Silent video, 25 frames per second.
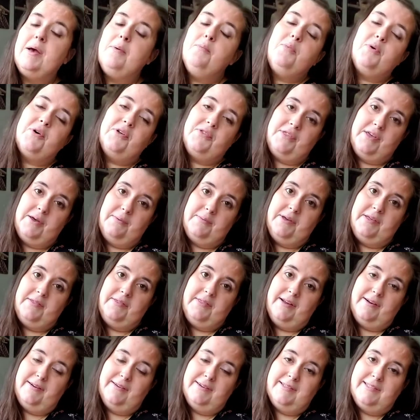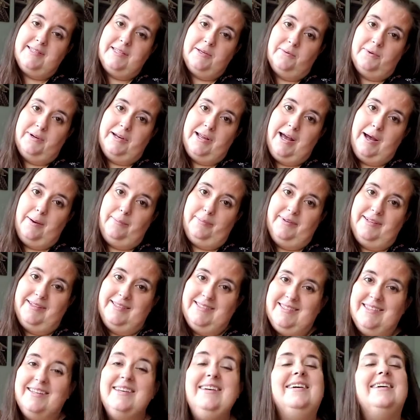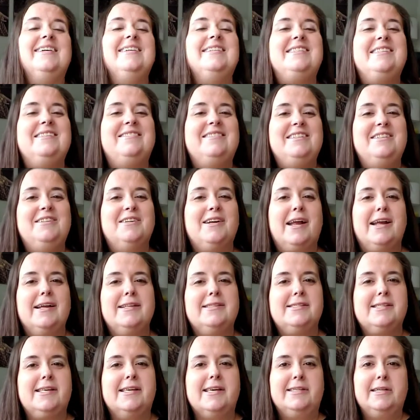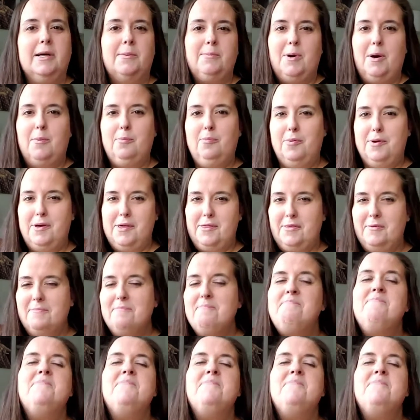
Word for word: and put them in there and see what happens. See what your kids can come up with.